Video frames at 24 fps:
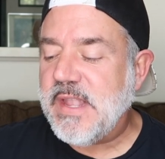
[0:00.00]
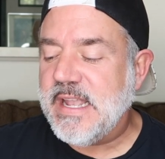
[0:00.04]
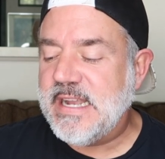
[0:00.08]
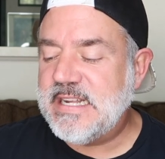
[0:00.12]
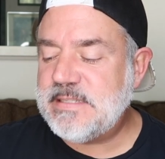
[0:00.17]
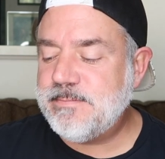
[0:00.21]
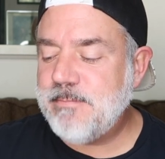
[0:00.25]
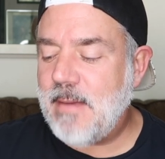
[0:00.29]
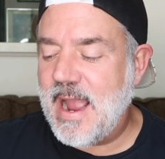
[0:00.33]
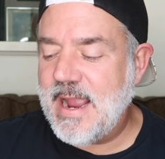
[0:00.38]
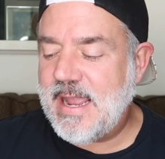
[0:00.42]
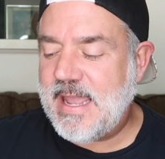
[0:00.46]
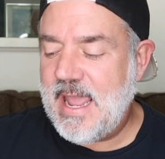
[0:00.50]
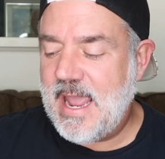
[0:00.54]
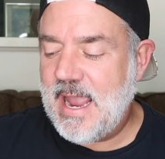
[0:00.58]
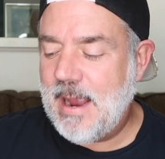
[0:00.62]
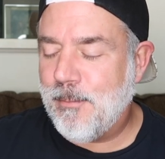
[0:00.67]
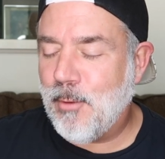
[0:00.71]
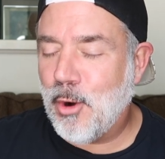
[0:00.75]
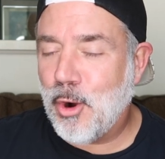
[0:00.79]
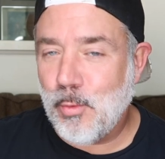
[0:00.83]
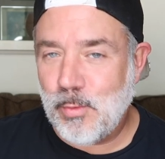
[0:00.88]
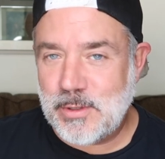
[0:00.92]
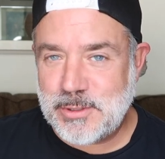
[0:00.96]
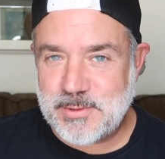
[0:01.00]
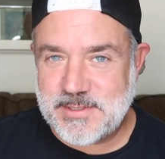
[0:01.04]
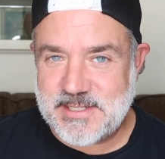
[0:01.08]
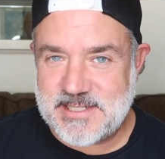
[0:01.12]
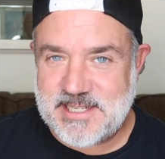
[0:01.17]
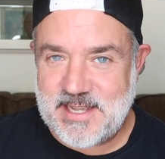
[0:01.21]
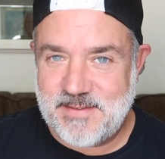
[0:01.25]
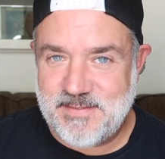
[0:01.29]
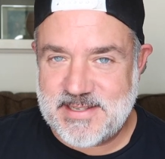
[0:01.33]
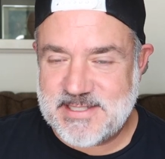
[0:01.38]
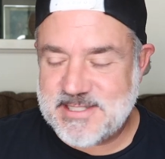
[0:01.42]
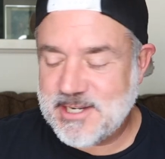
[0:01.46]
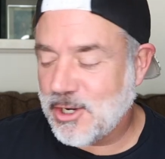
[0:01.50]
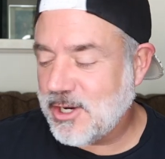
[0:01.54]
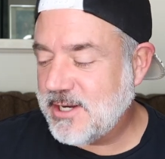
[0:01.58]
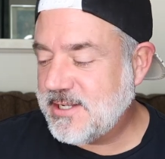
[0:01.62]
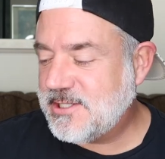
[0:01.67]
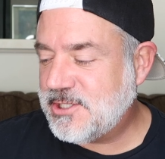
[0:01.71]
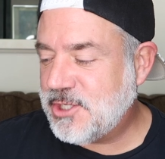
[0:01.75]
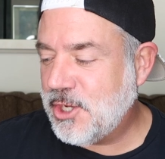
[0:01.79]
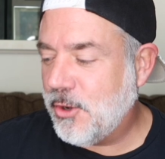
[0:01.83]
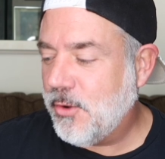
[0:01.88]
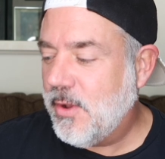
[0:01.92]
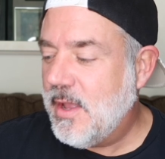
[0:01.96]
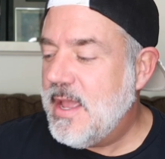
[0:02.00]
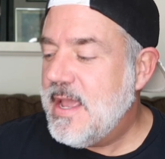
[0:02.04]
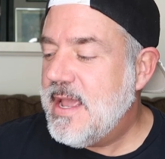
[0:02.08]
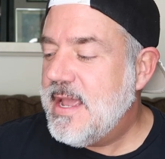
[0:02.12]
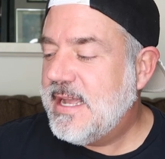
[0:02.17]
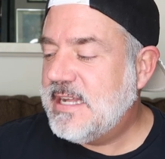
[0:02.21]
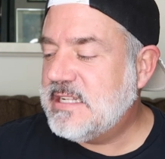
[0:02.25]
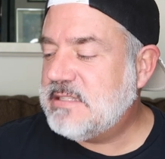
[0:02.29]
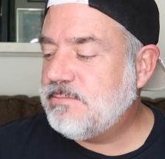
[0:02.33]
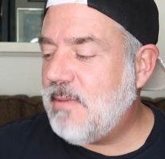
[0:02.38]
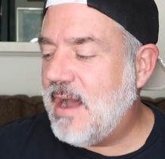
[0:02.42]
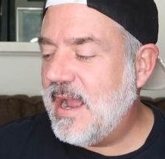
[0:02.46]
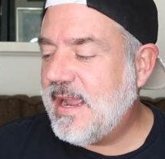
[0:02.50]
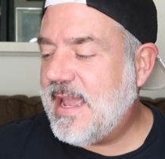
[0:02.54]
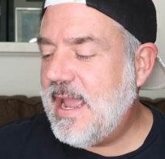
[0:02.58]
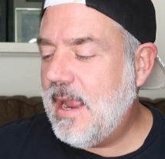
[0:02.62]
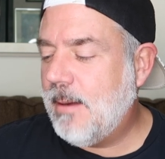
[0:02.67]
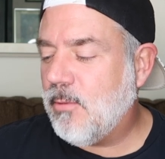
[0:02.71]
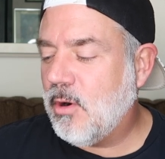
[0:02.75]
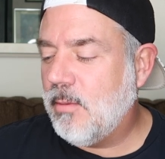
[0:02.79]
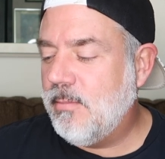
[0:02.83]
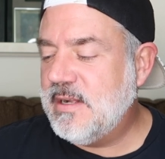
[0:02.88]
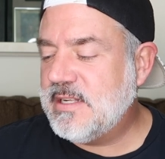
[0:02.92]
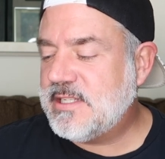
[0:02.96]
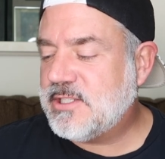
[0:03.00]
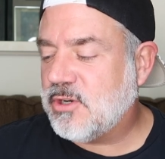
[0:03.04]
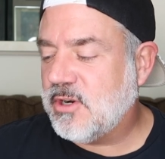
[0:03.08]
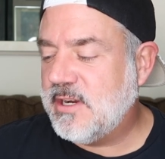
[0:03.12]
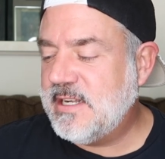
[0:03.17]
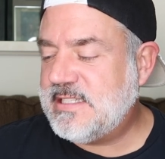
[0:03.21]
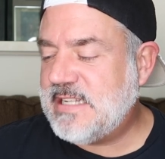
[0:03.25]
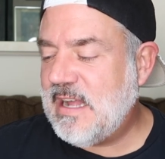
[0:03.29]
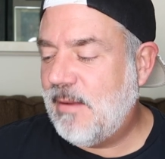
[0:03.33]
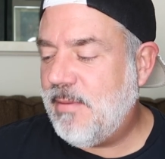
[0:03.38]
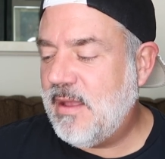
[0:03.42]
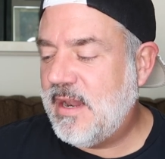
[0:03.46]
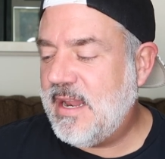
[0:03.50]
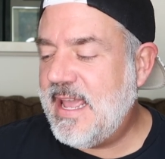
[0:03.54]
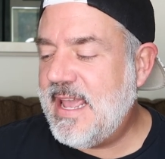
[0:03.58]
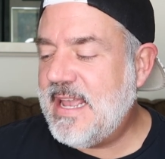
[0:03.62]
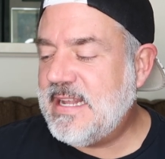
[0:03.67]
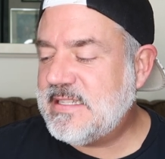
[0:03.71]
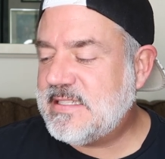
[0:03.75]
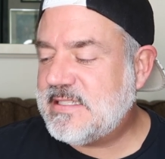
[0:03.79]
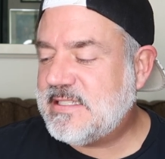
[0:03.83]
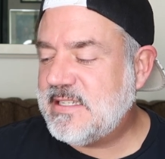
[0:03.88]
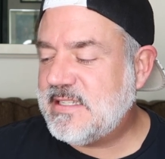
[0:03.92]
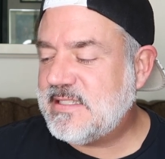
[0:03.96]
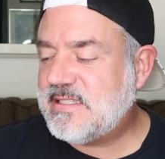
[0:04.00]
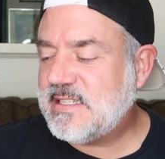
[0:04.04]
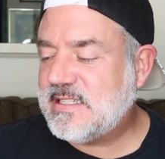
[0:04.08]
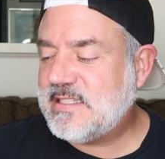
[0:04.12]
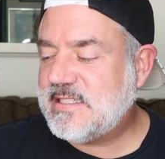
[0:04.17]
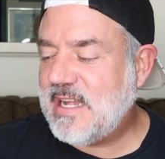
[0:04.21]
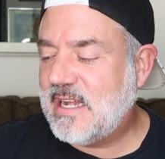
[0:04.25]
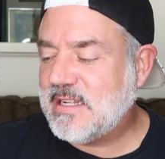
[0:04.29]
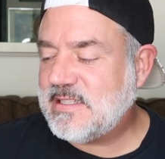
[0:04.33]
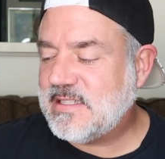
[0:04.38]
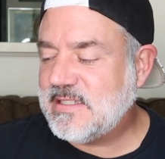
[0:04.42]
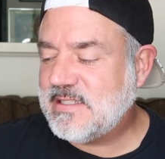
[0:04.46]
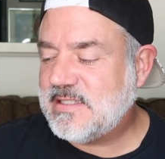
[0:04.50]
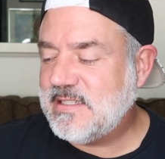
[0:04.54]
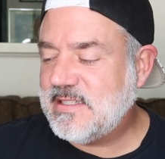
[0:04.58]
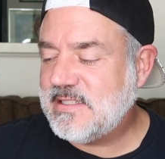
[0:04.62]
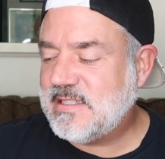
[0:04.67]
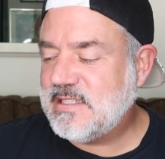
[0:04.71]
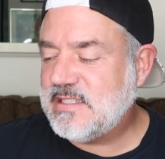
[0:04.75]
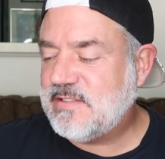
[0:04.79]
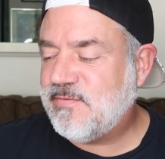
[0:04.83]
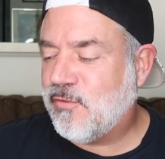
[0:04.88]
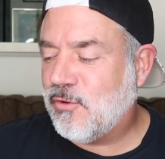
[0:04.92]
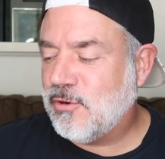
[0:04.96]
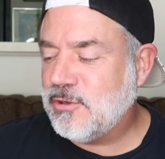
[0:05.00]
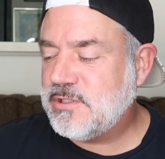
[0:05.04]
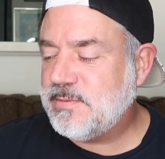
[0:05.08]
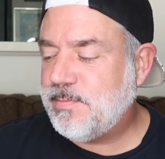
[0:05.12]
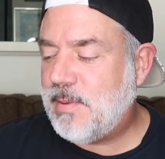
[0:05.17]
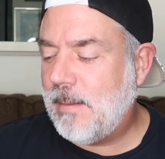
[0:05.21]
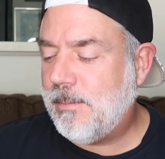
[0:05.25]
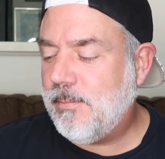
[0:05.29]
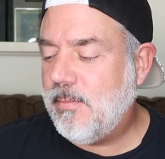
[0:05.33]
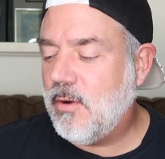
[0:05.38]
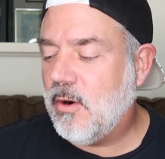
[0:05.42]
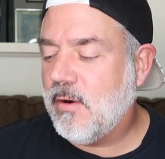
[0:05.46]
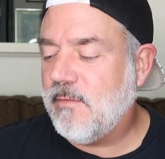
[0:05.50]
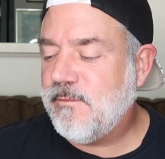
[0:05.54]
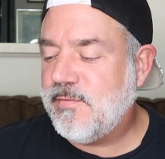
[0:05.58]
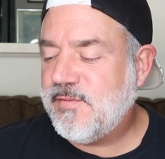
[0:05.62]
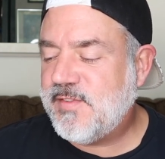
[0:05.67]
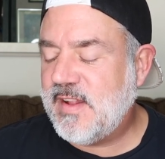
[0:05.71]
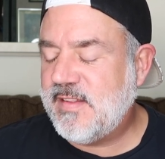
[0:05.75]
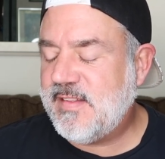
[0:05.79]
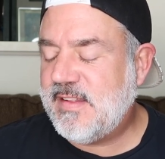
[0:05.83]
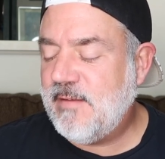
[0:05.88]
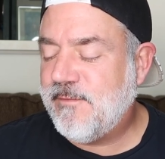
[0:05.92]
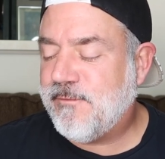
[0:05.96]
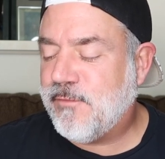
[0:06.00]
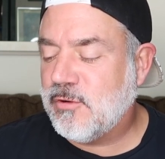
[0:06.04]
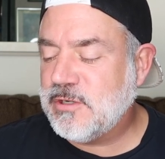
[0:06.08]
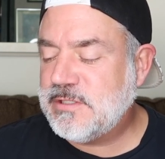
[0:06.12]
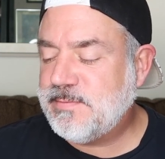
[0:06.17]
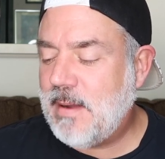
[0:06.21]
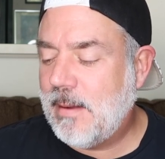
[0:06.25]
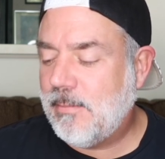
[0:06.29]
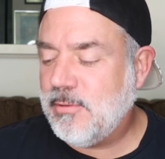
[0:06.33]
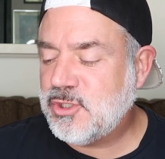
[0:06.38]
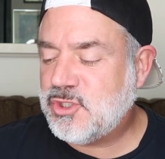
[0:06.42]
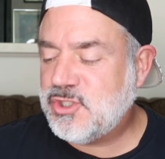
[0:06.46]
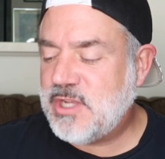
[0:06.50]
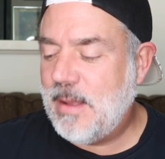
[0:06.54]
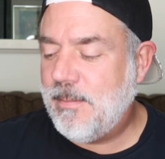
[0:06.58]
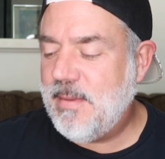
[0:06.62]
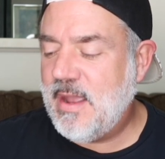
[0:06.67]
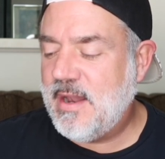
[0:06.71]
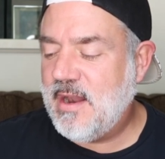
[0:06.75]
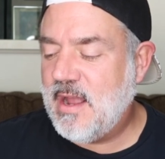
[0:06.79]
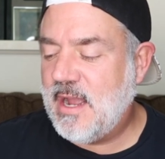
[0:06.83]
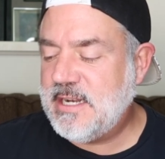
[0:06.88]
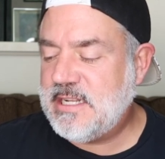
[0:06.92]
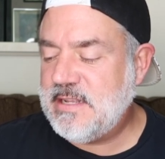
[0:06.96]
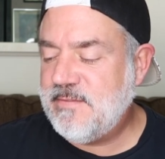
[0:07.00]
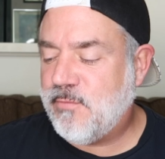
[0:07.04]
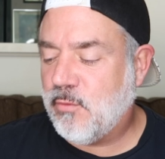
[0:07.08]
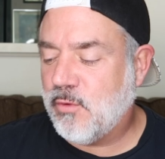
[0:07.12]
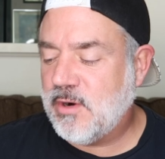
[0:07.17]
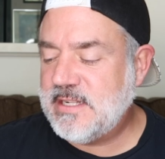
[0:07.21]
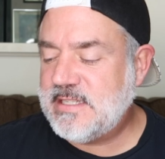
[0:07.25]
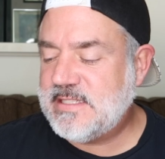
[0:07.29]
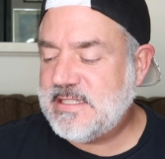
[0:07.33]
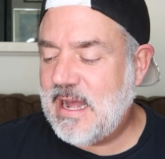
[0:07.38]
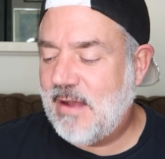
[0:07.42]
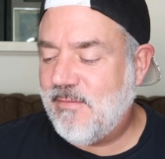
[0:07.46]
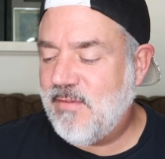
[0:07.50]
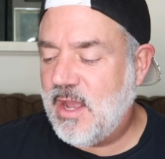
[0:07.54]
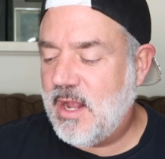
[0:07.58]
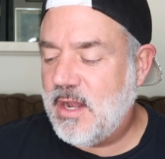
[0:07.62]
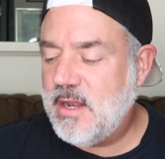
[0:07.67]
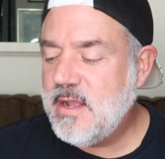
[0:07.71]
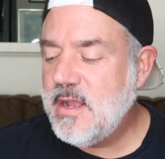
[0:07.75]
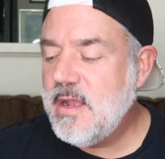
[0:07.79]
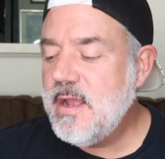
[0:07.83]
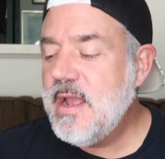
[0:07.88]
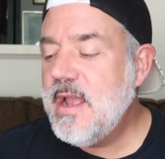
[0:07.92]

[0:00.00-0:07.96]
His Mike Hammer, which was a TV series too, his Mike Hammer mysteries have been instant successes since he first published them in 1947.